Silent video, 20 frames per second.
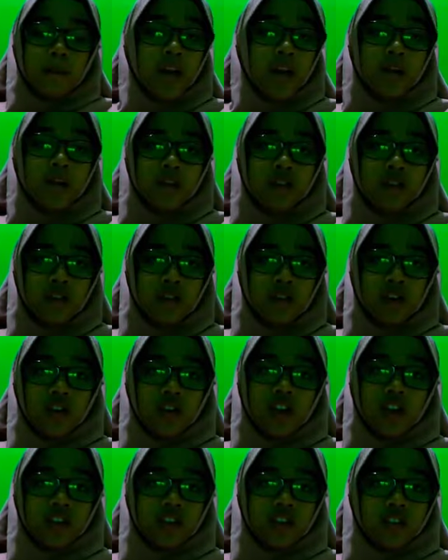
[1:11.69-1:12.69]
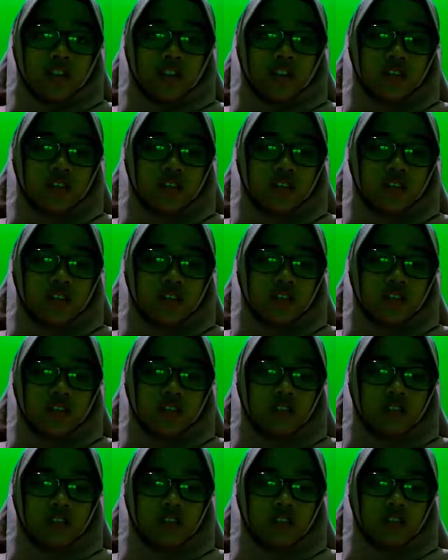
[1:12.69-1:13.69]
Remind me a garden.
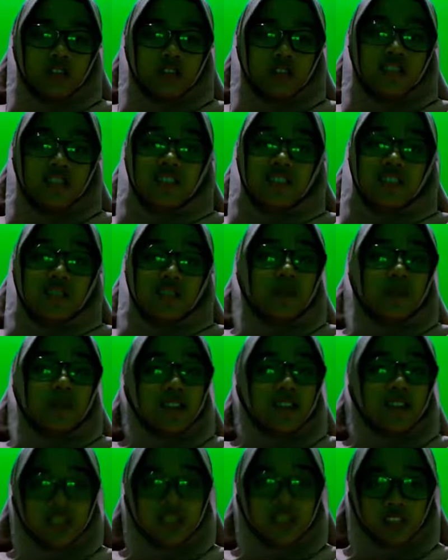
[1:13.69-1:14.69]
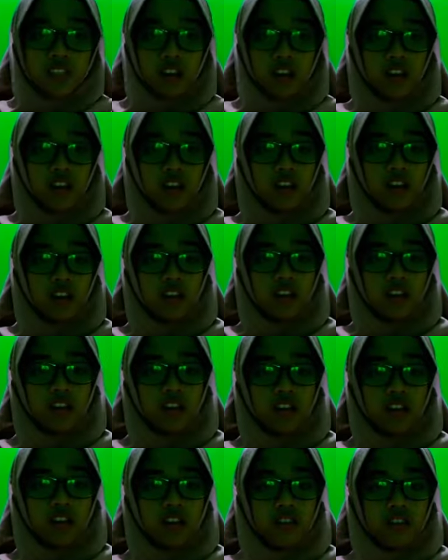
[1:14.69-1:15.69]
This is my
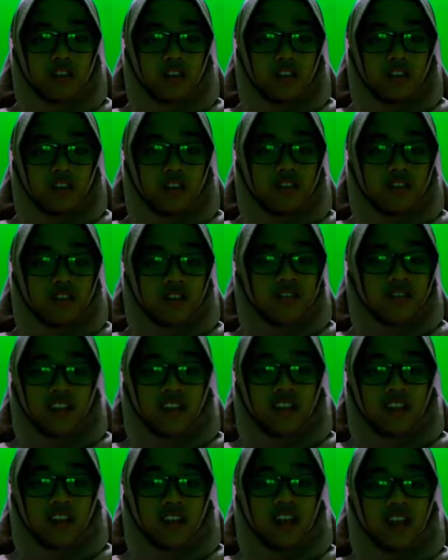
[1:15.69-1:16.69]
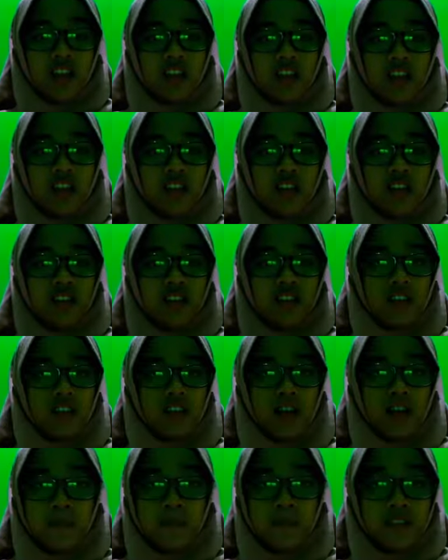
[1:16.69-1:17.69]
city. The city
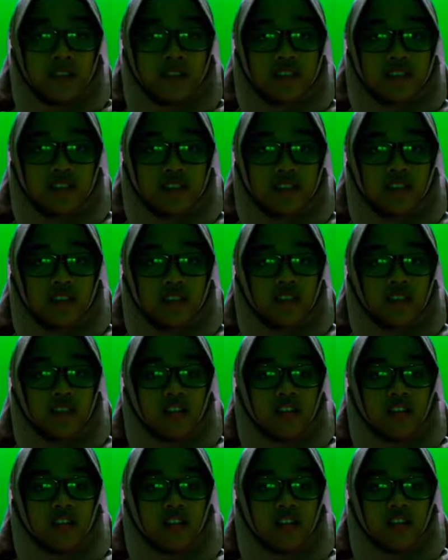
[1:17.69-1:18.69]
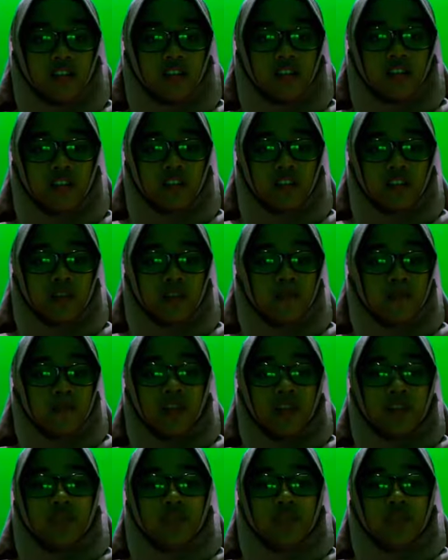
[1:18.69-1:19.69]
that I miss.
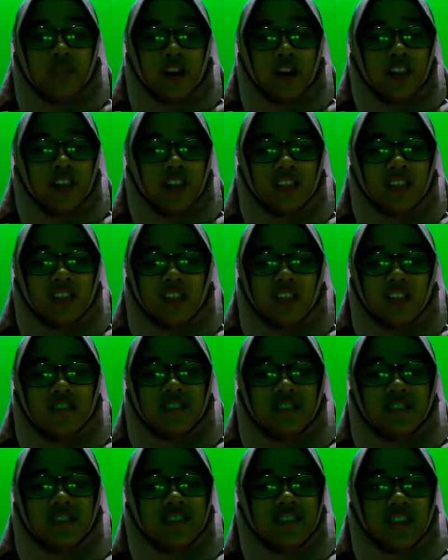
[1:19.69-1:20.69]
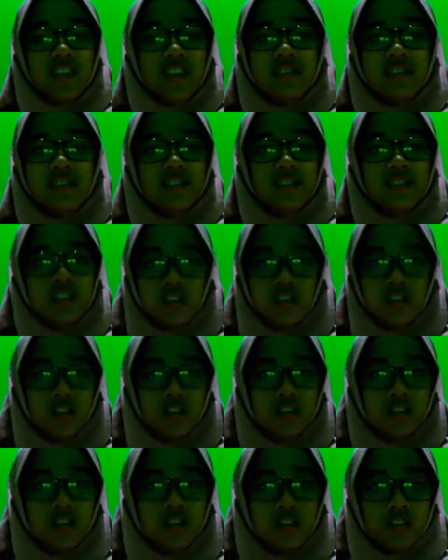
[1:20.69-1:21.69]
The place where I live since
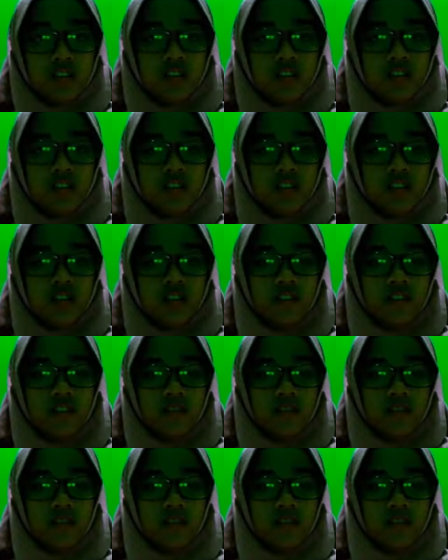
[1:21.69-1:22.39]
still hot.